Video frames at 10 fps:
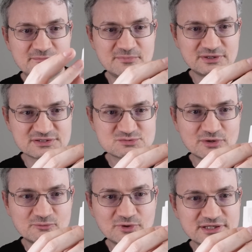Because
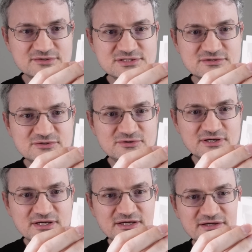what, what do you do?
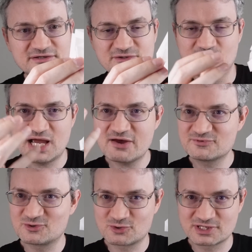You have
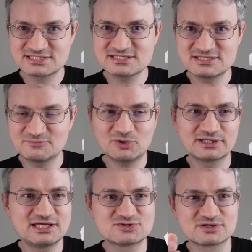your existing
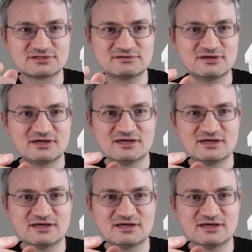polyhedron